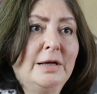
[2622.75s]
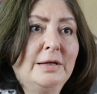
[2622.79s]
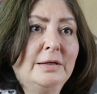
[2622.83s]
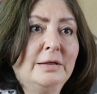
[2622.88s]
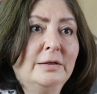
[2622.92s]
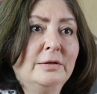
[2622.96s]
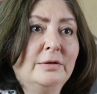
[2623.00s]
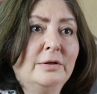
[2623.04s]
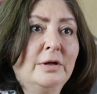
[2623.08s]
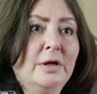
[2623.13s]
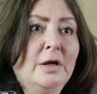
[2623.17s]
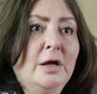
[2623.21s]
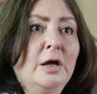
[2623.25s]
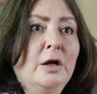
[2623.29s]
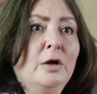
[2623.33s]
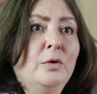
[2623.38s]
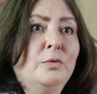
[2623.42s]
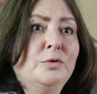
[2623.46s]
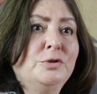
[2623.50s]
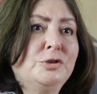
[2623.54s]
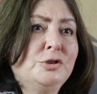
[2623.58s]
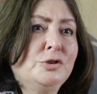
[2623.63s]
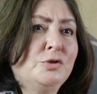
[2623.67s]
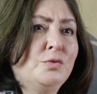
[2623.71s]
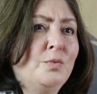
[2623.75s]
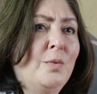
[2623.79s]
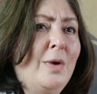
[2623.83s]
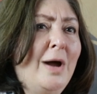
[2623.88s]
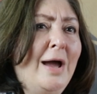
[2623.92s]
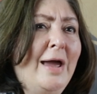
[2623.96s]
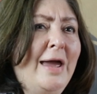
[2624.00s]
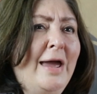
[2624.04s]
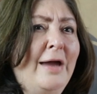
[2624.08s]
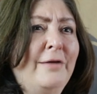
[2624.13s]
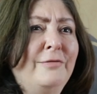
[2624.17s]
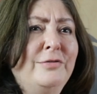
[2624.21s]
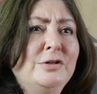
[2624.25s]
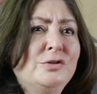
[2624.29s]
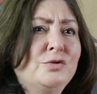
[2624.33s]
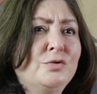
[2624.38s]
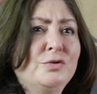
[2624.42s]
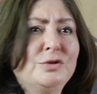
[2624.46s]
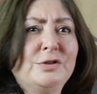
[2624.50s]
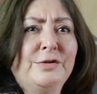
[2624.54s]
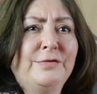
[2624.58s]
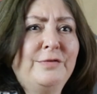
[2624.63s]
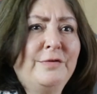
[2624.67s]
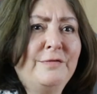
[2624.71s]
and which is why every
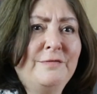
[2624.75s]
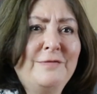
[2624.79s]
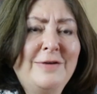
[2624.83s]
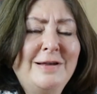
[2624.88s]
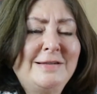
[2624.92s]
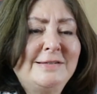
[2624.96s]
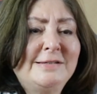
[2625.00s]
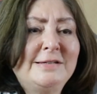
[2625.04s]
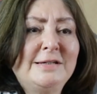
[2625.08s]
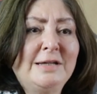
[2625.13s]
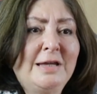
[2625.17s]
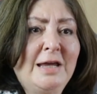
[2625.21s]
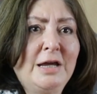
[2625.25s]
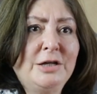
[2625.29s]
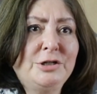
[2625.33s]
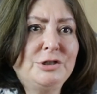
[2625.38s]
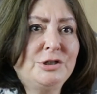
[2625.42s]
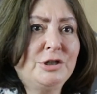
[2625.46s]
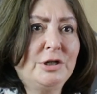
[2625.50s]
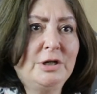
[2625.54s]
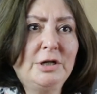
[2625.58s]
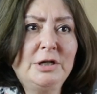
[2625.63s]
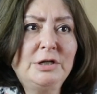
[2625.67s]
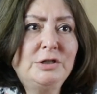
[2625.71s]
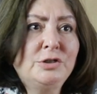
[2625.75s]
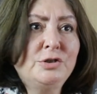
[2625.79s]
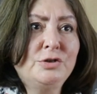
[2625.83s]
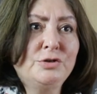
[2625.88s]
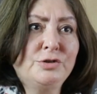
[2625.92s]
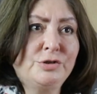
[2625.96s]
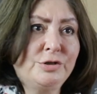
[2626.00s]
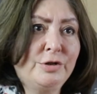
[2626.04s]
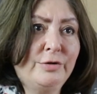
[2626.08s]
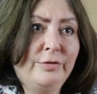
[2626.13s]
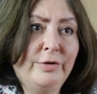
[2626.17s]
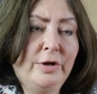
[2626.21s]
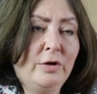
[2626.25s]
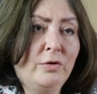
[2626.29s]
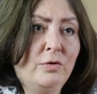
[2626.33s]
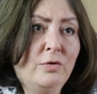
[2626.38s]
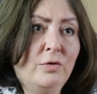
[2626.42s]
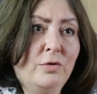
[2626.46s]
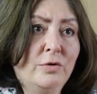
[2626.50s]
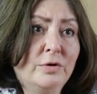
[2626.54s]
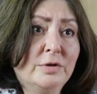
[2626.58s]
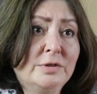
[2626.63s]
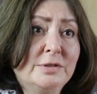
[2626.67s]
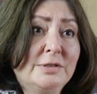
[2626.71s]
sort of investigation into Sharia
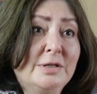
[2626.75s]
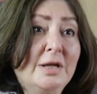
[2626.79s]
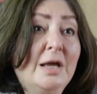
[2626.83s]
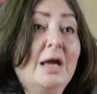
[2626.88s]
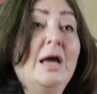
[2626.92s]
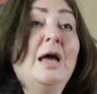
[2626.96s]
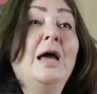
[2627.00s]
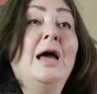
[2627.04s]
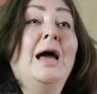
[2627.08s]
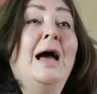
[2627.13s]
courts